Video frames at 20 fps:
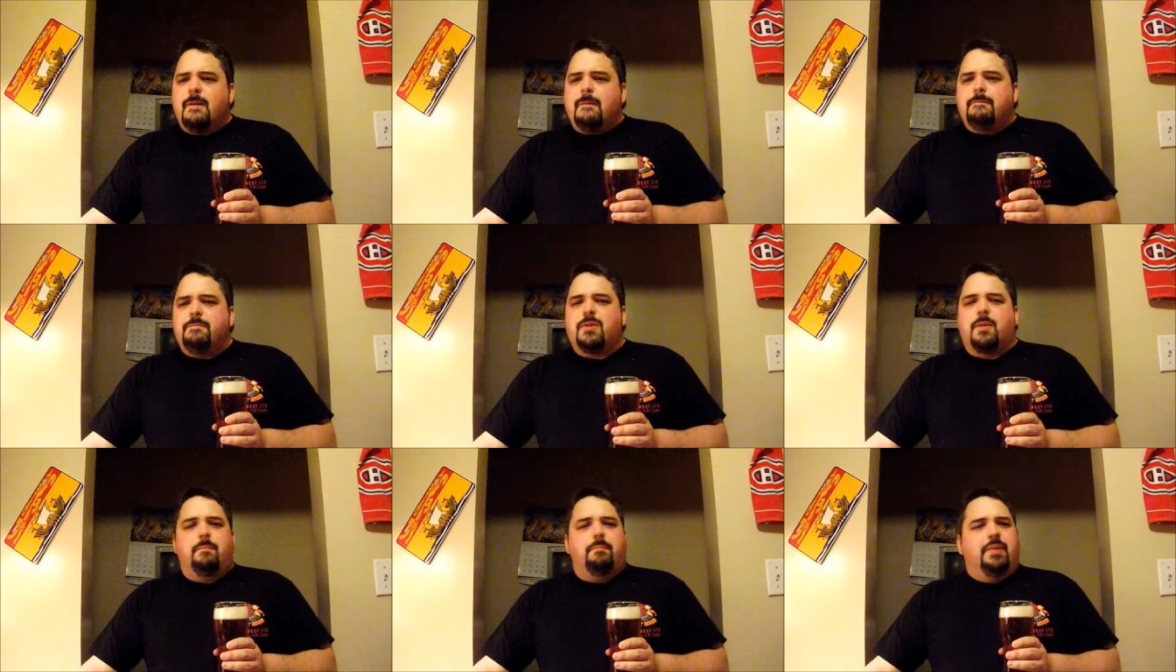
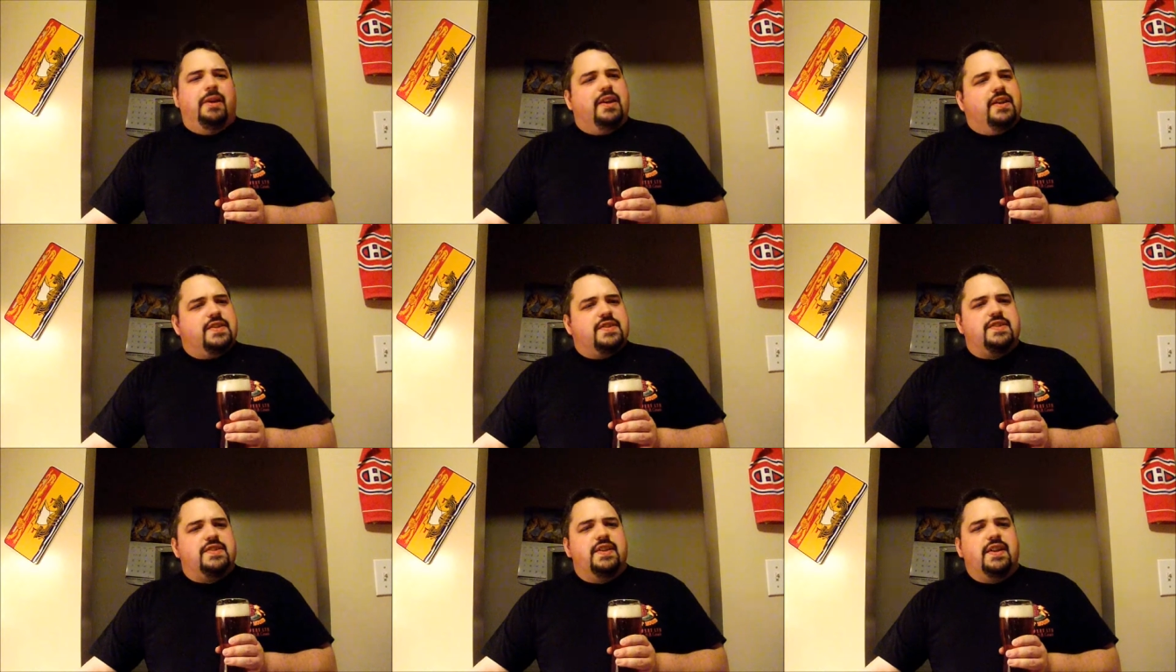The
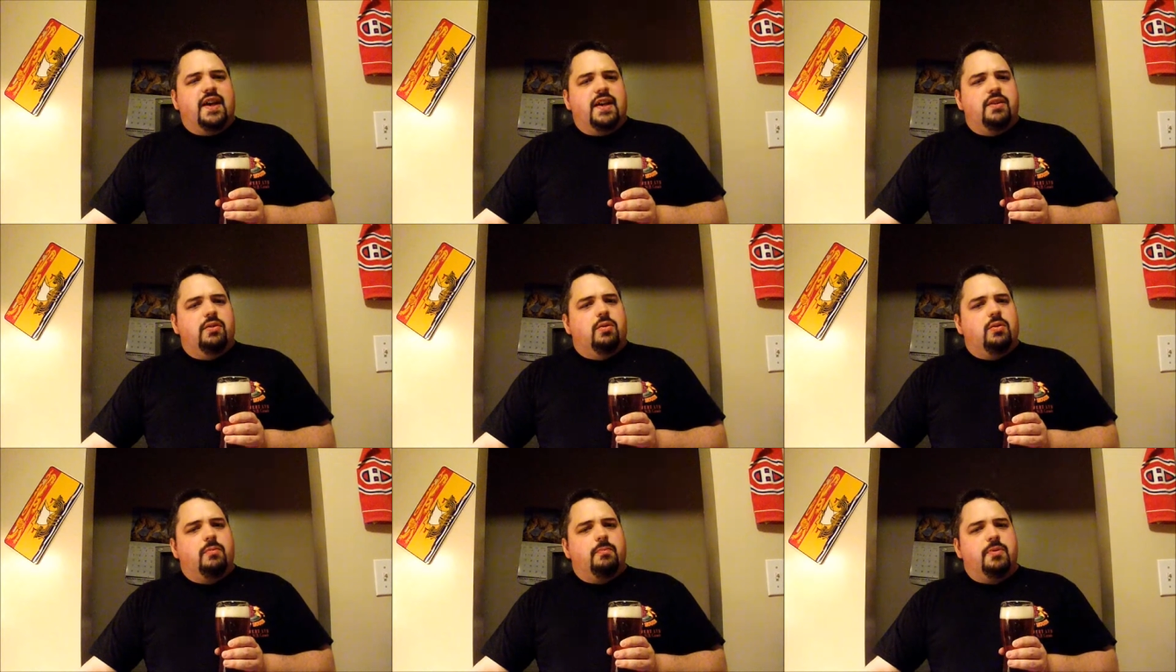biggest thing I
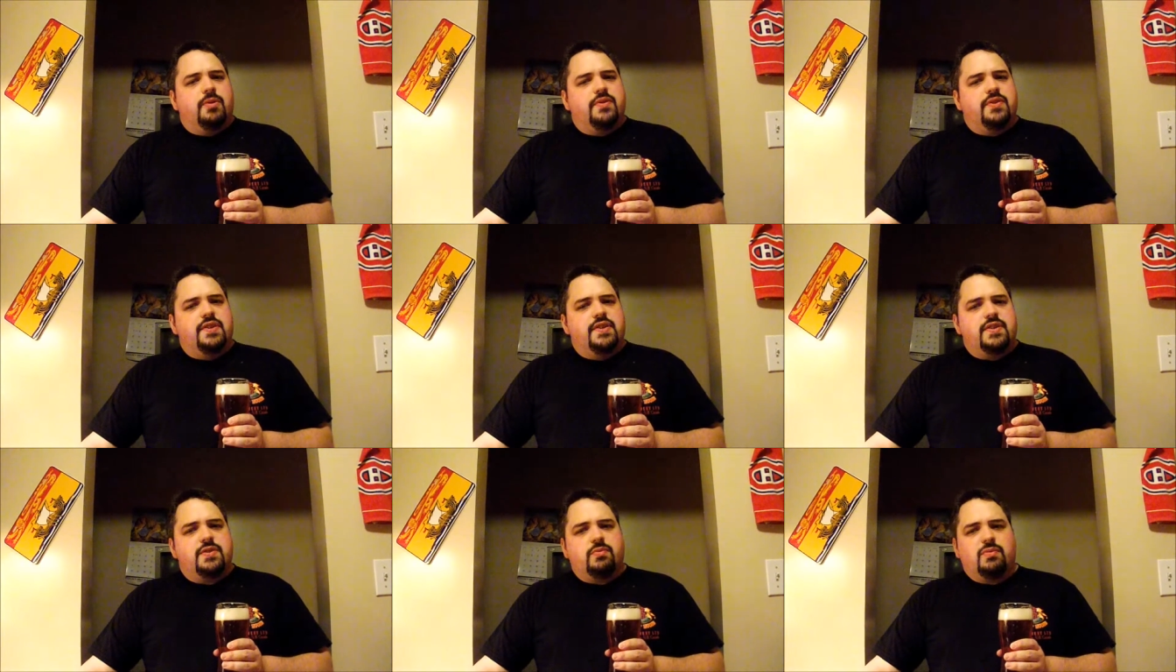note about
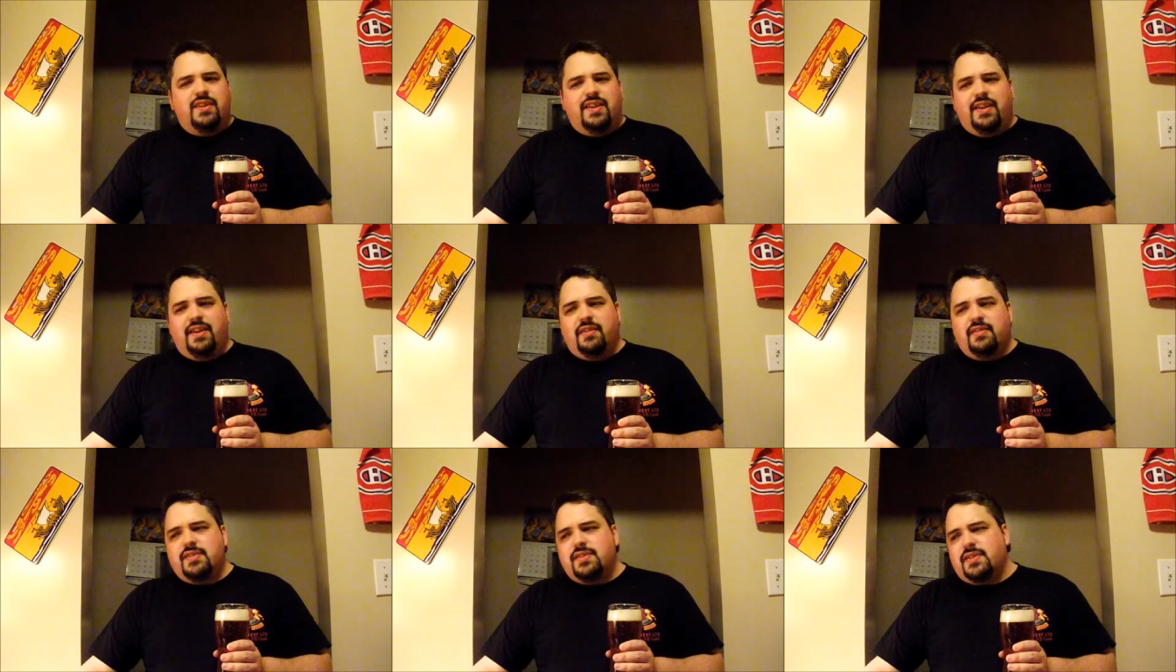this one
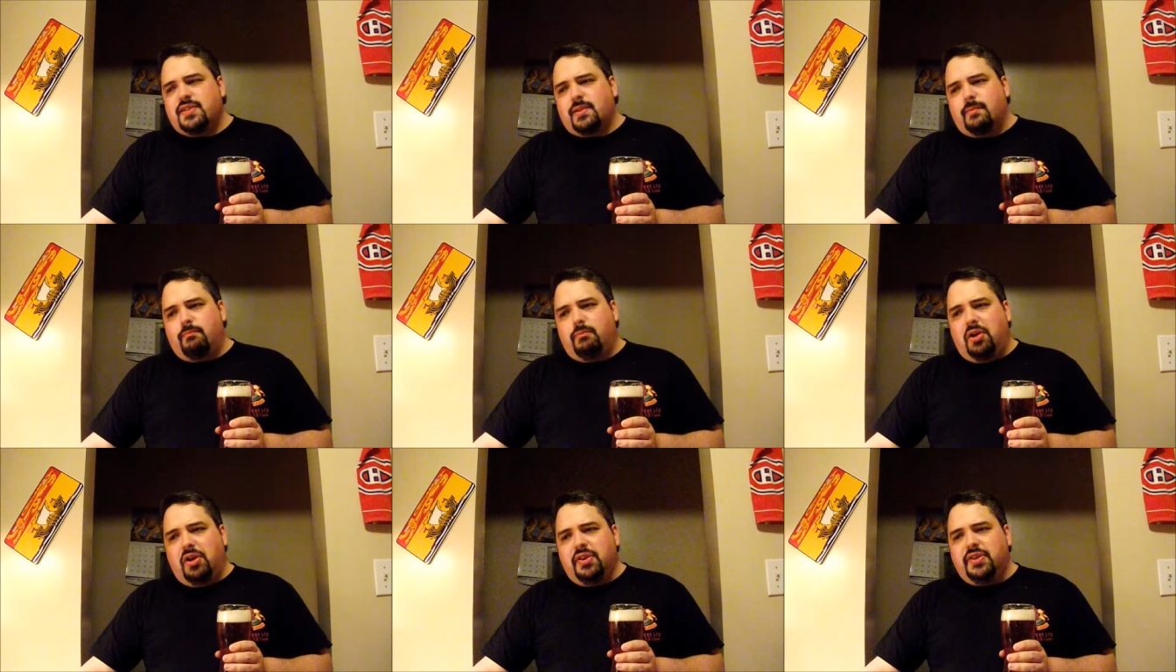here is that the
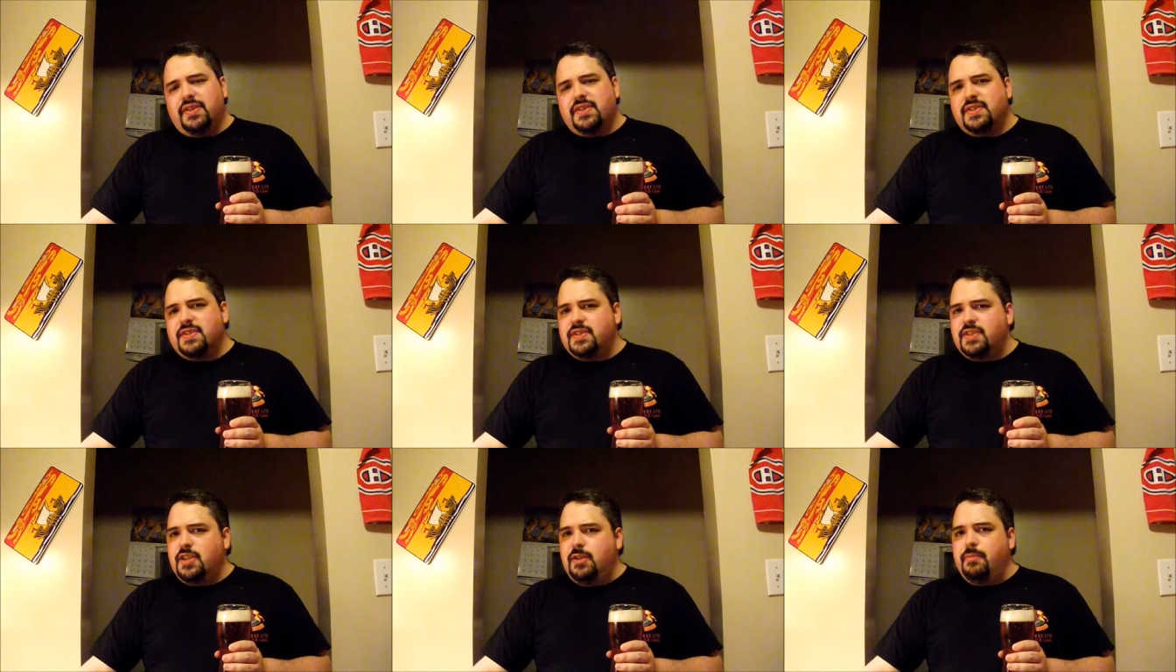malt
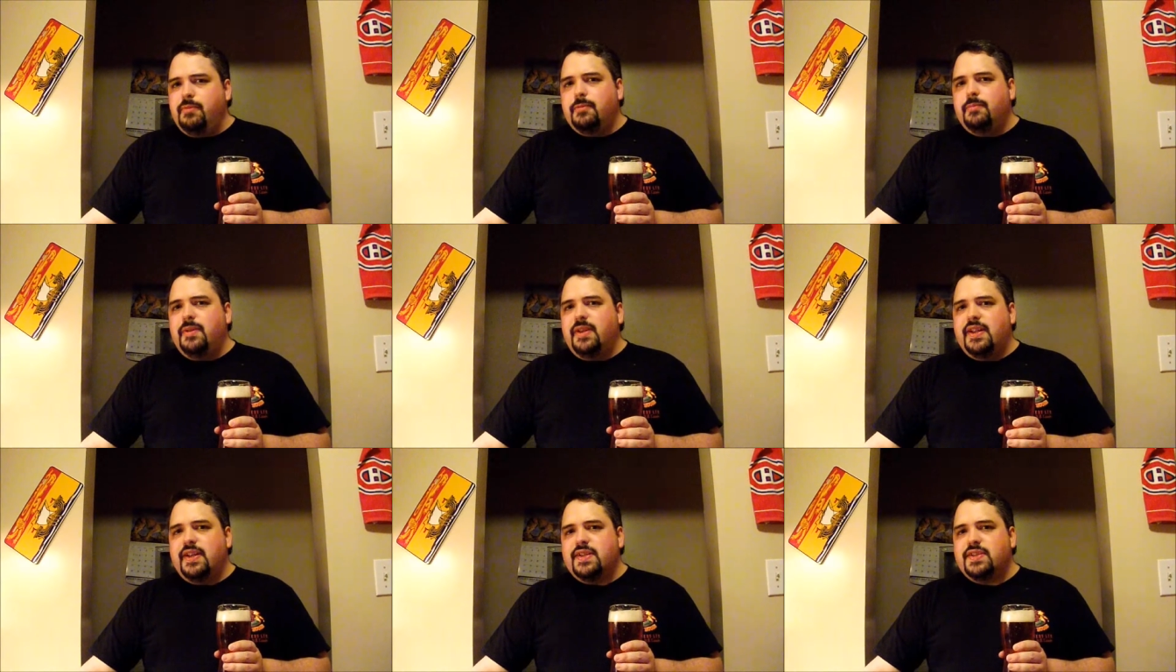doesn't seem to
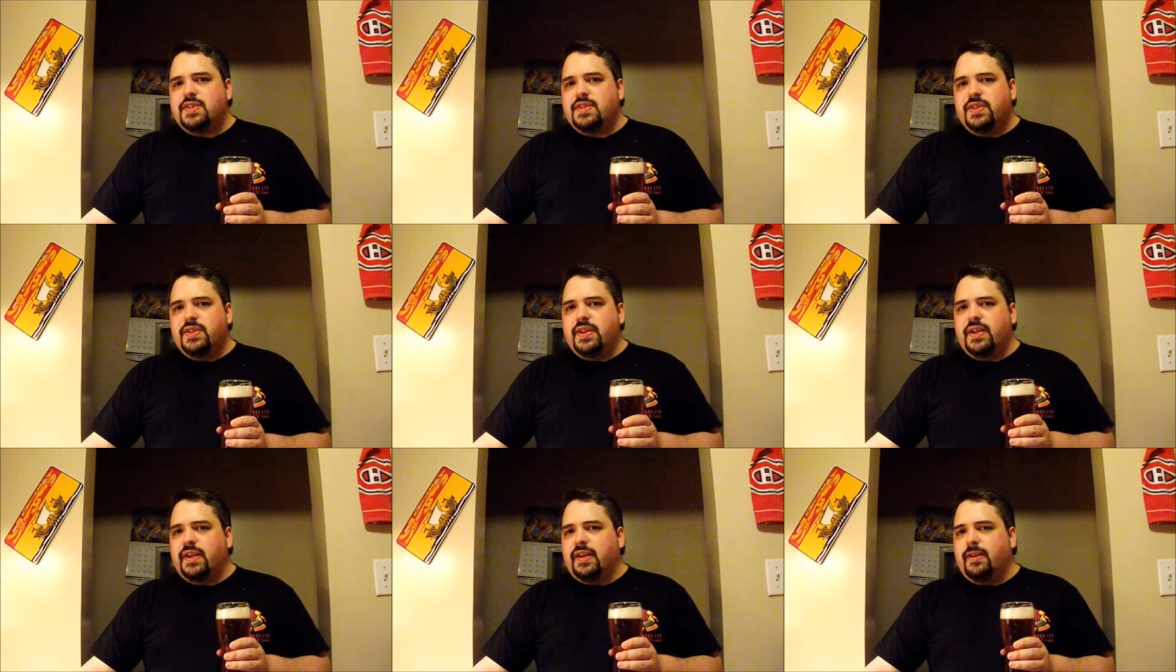be as
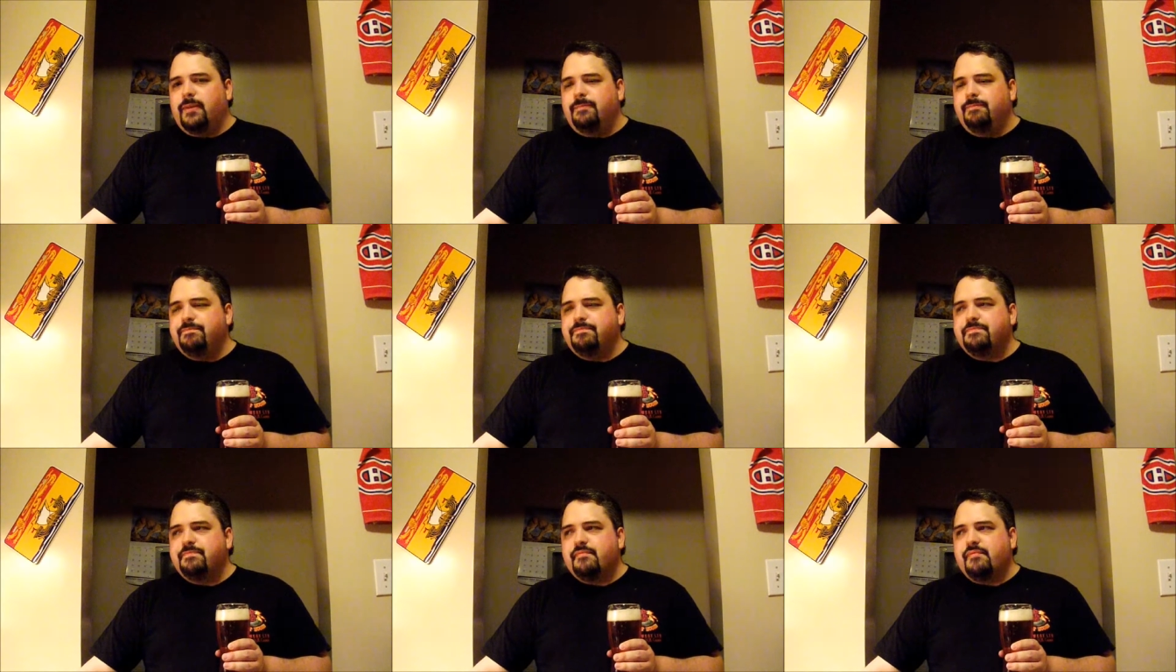thick.
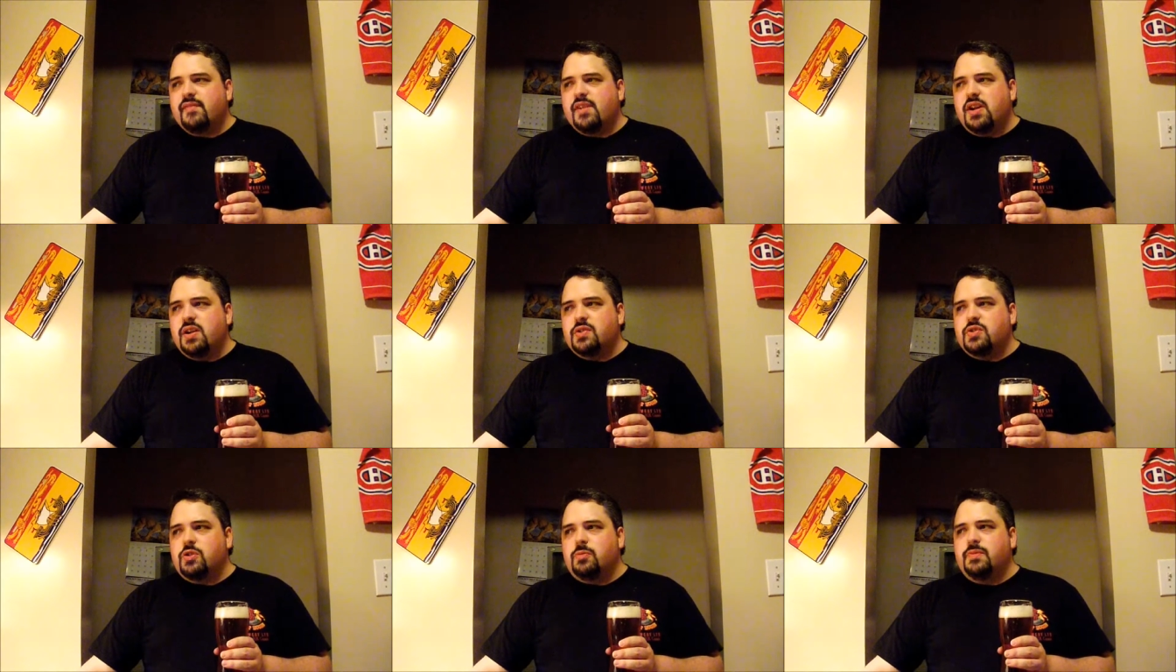
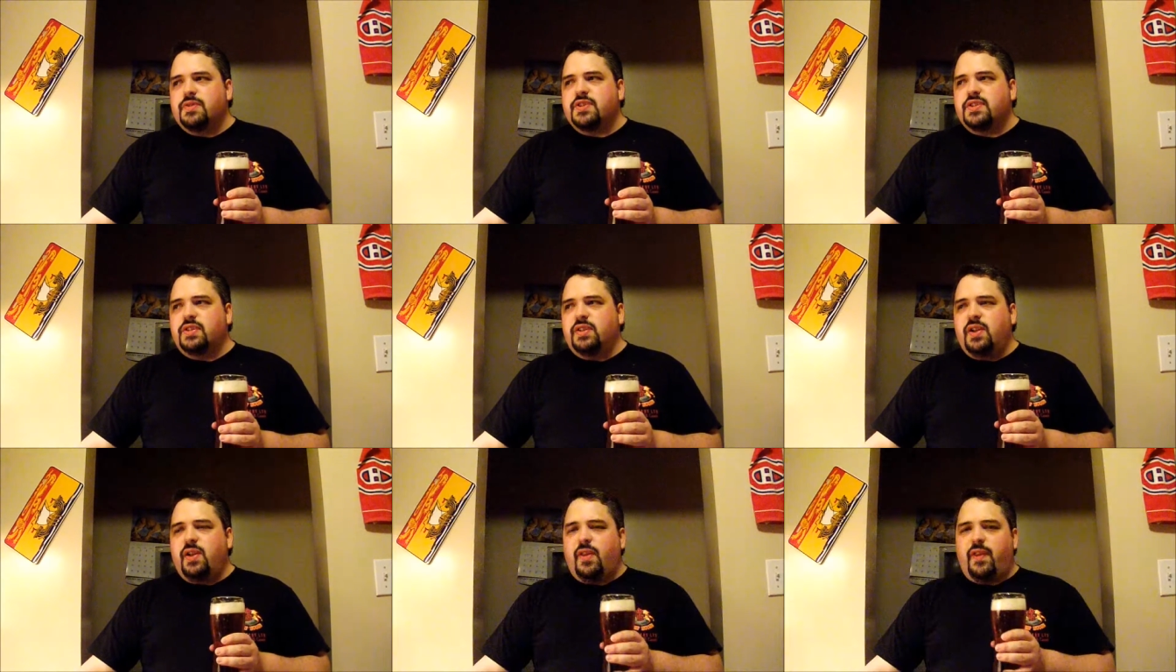It's almost a
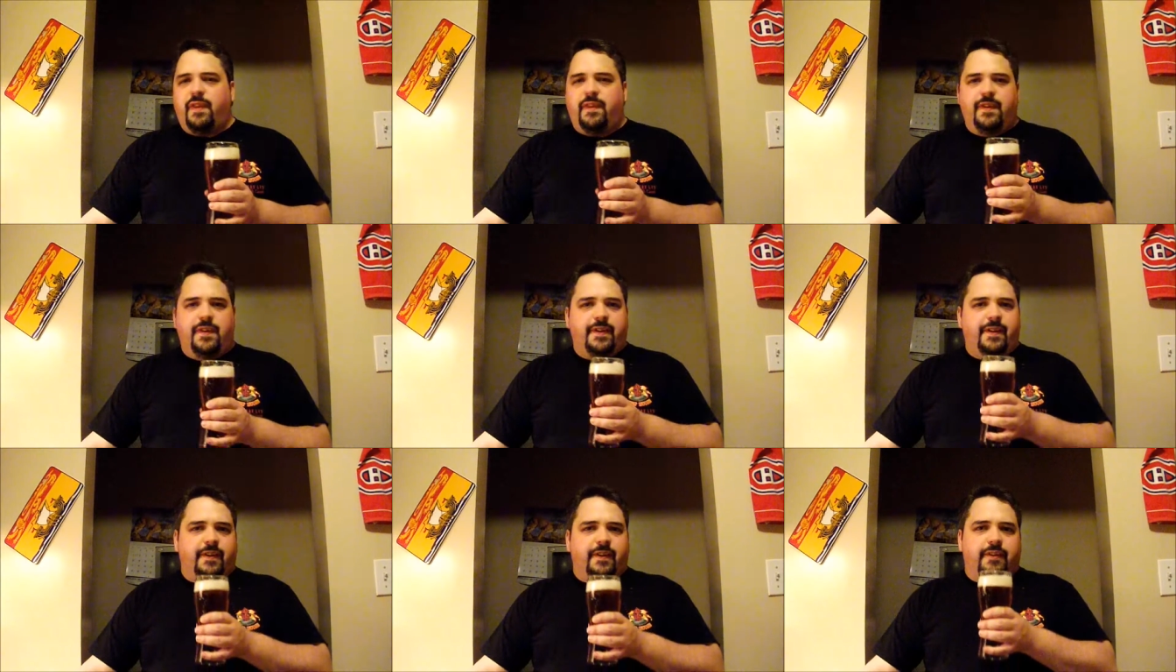little
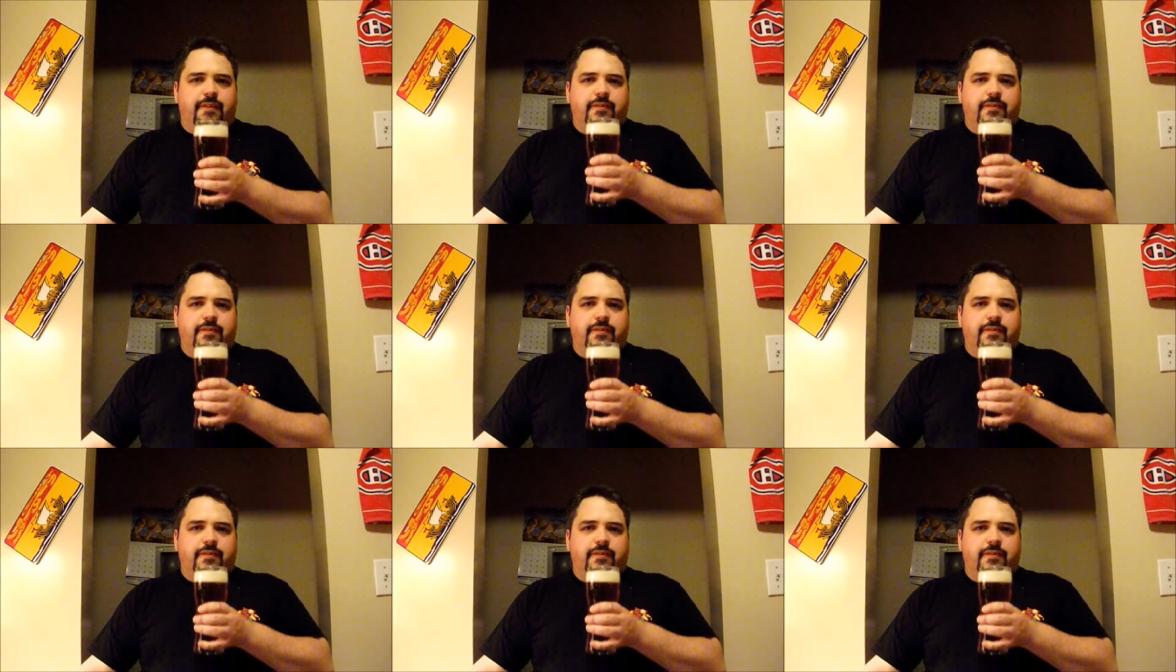thinner.